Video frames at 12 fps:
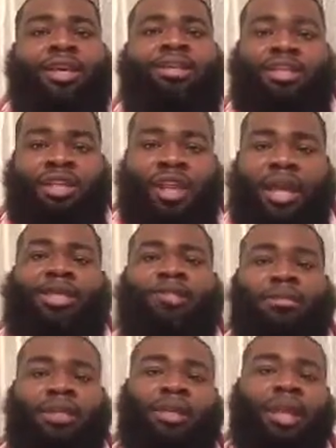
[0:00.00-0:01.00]
she likes
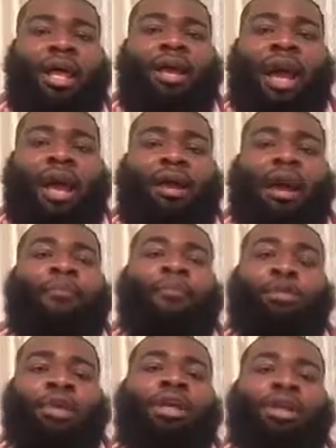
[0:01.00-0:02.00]
me. Like, I'm
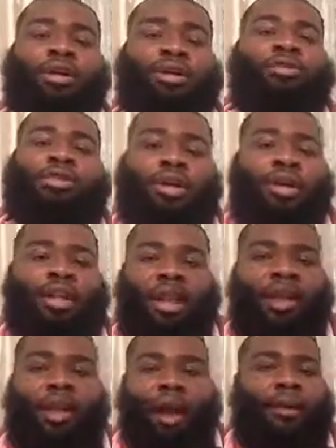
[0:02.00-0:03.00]
going to get close to her.
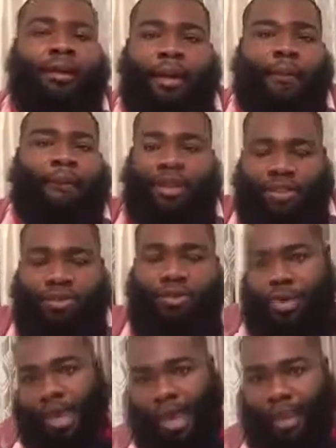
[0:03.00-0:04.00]
Like, it's
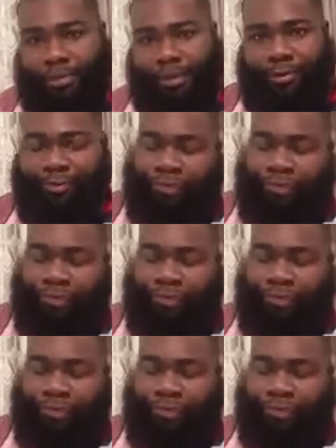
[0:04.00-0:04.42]
going to happen.